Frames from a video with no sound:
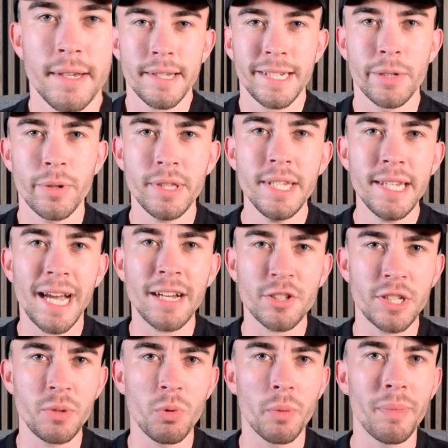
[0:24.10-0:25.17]
Now, I think actually
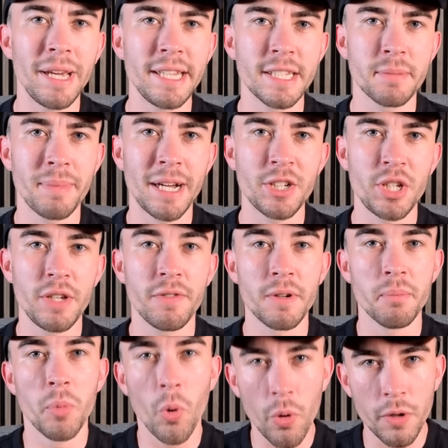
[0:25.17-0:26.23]
what made this match even
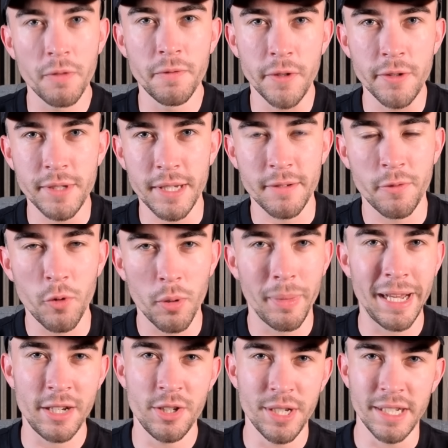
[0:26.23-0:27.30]
more confusing for
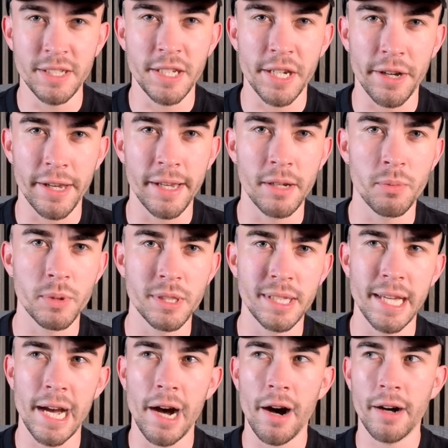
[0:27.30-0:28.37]
Manchester United was
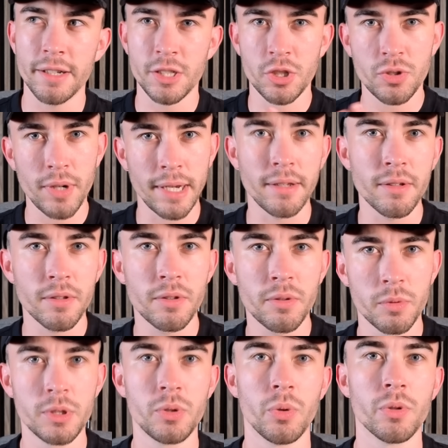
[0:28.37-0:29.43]
that our strength
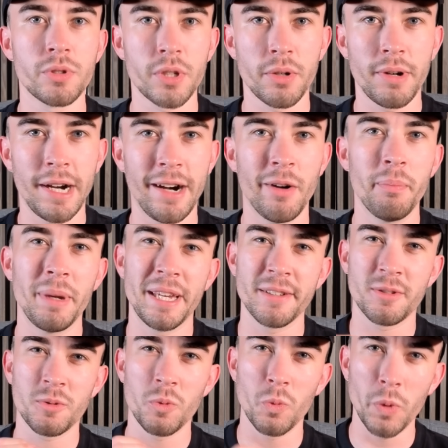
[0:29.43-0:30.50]
was also our biggest
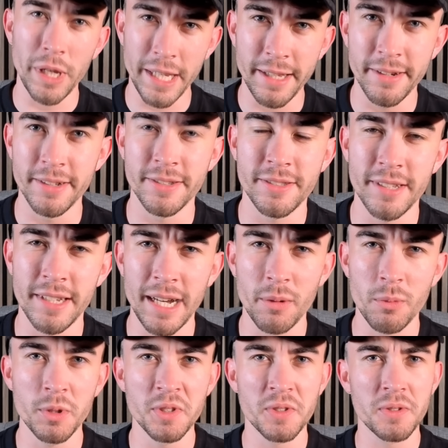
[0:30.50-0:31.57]
weakness, and that
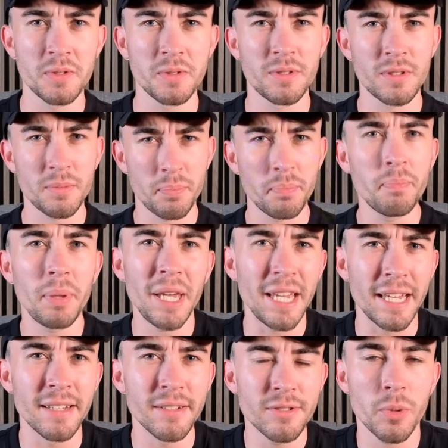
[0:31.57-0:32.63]
was speed.
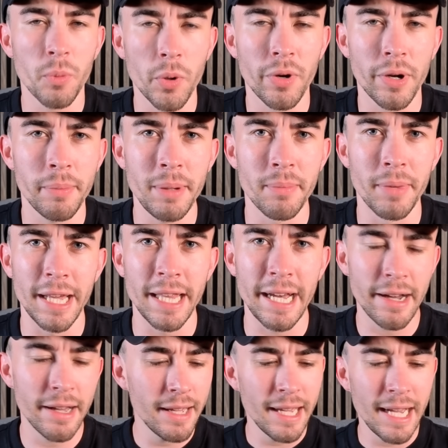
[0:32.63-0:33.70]
So what do I mean by that?
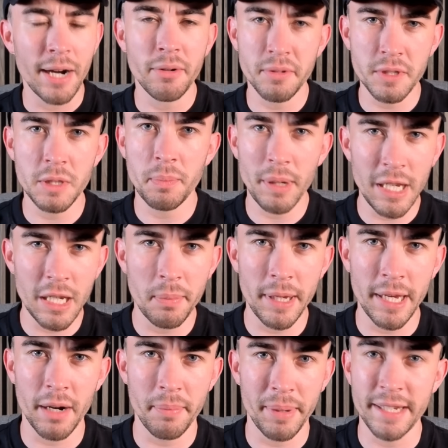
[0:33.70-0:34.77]
How can speed be
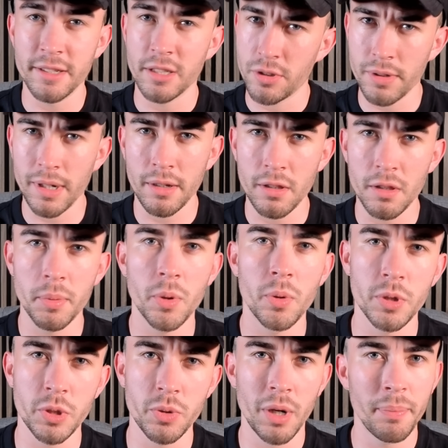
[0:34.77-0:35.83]
our biggest strength but
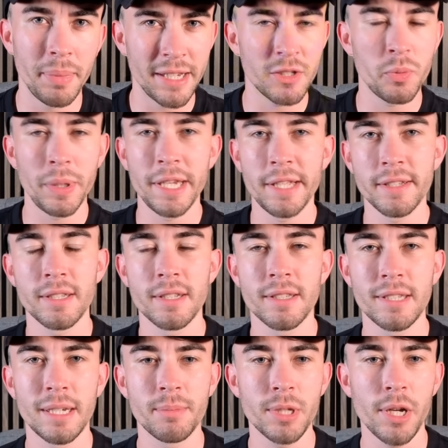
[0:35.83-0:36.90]
also our biggest weakness at the
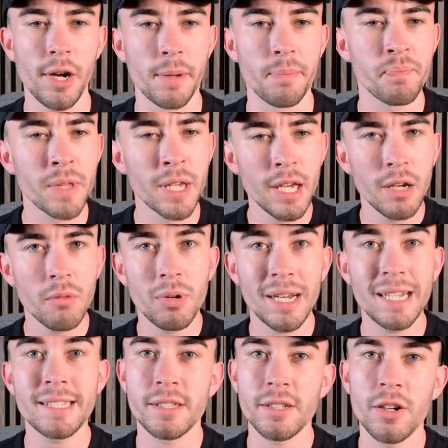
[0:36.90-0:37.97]
same time? Well, let's
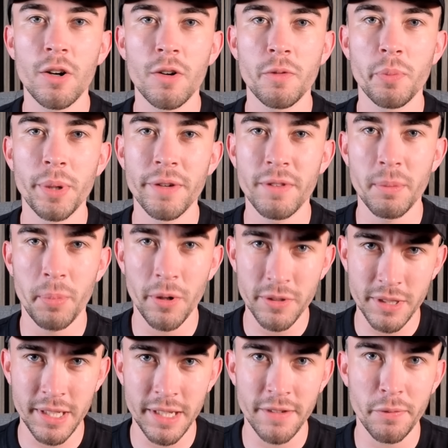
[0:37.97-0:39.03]
start off with the
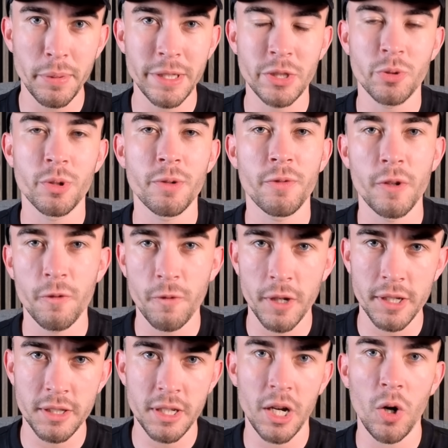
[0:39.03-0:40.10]
positive. We saw it for the
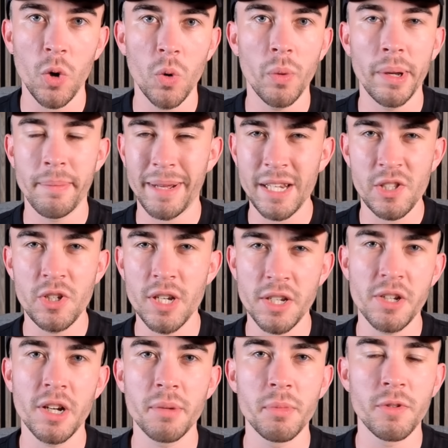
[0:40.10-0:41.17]
first goal when Manchester
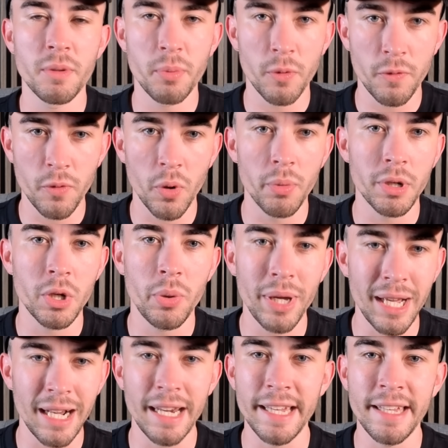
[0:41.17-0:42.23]
United moved the ball forward
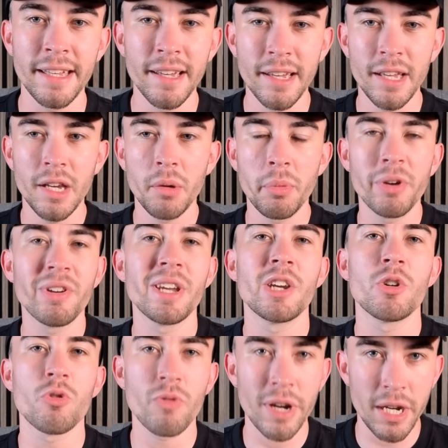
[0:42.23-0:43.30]
quickly. We're
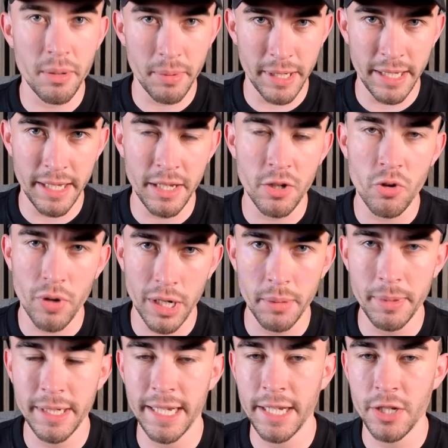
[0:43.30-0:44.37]
incredibly
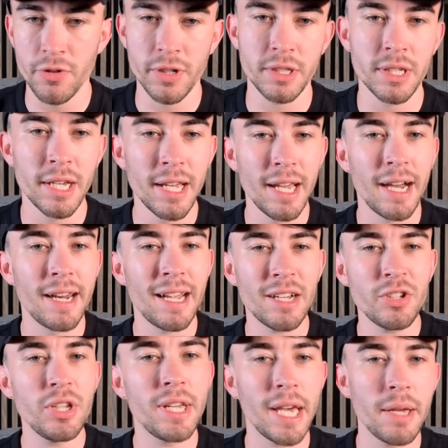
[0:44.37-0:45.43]
dangerous. And it actually
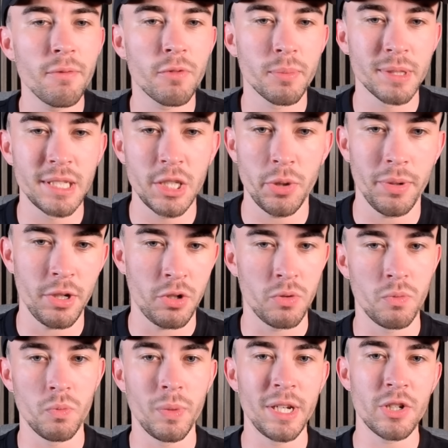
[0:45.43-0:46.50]
came from a situation
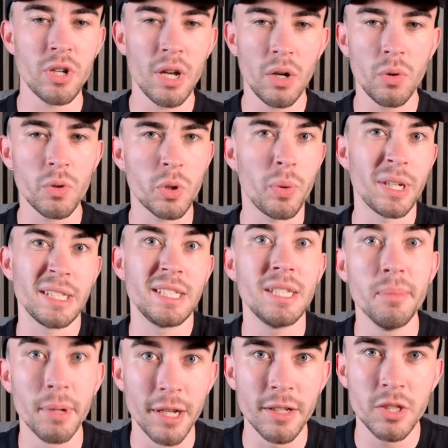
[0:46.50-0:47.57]
which looked quite
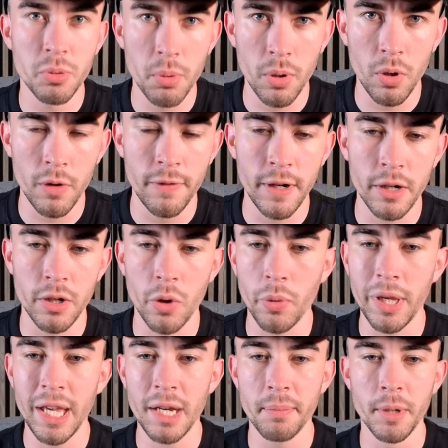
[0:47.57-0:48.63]
similar to a lot of our goal
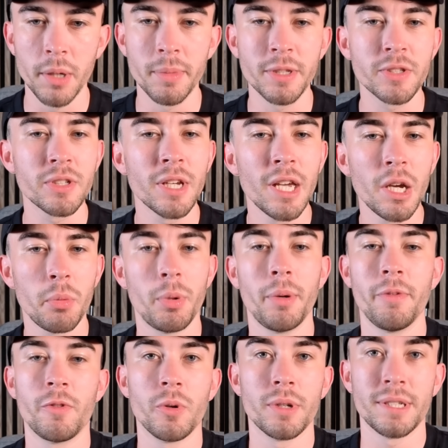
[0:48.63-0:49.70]
kick moments, where we've
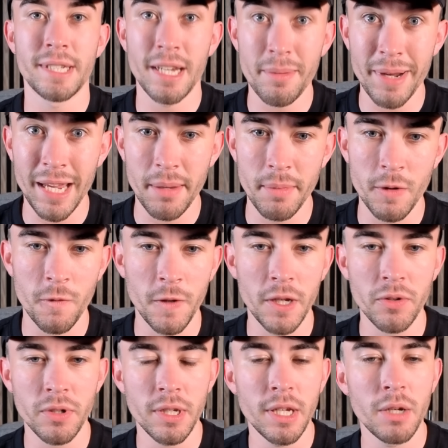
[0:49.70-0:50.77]
got the centre-back in midfield,
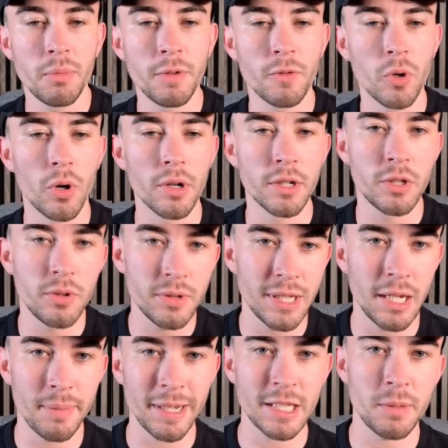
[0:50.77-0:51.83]
we've got the two
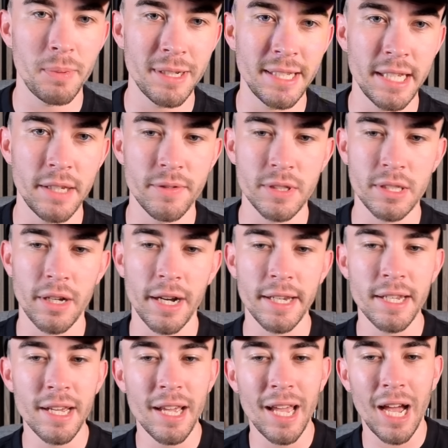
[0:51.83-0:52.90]
centre-backs splitting either side,
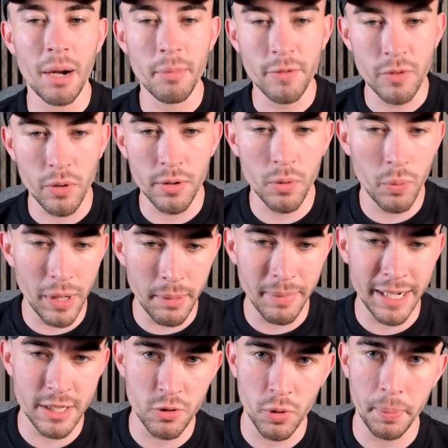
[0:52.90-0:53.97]
and we've got the
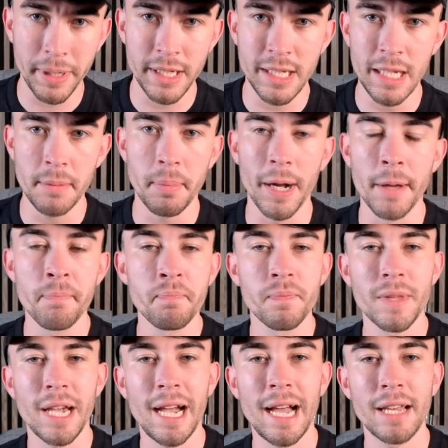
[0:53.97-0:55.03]
wing-backs dropping deeper.
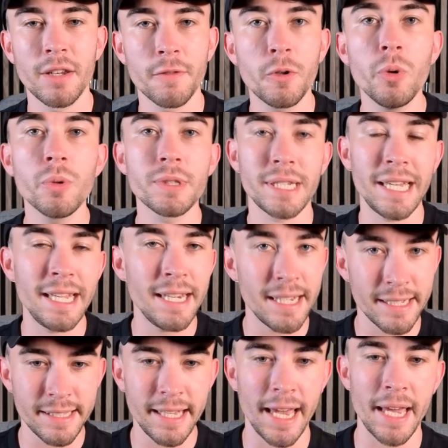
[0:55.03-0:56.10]
And of course, in this
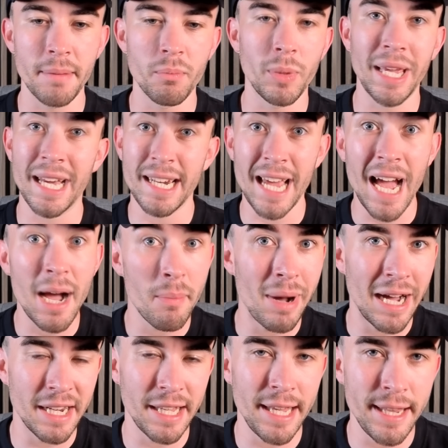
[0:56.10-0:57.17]
game, we had
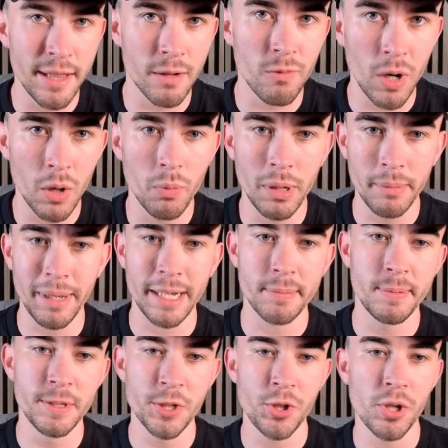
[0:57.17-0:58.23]
Ahmad in the right wing-back
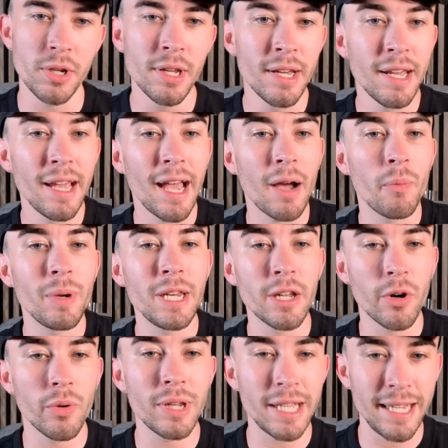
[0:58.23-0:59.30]
position, and we know
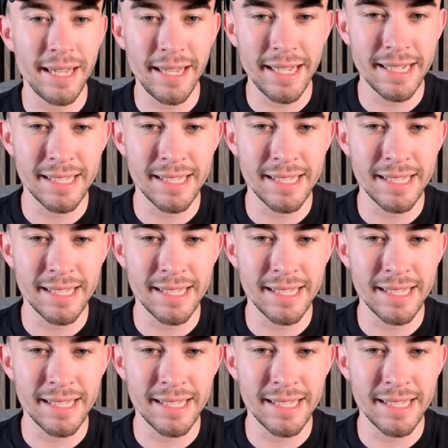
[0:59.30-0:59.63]
that he is